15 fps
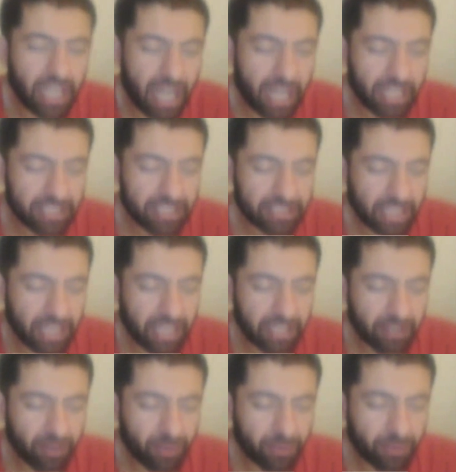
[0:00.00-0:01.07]
and
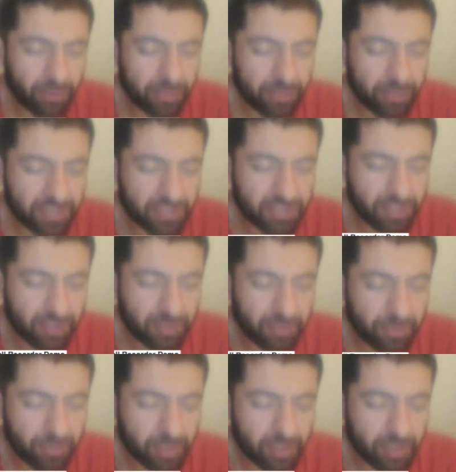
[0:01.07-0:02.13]
I
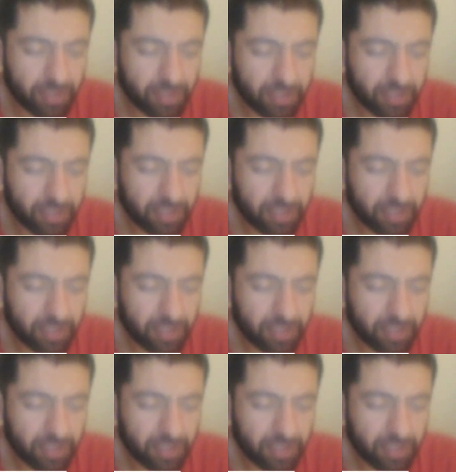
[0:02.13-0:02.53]
also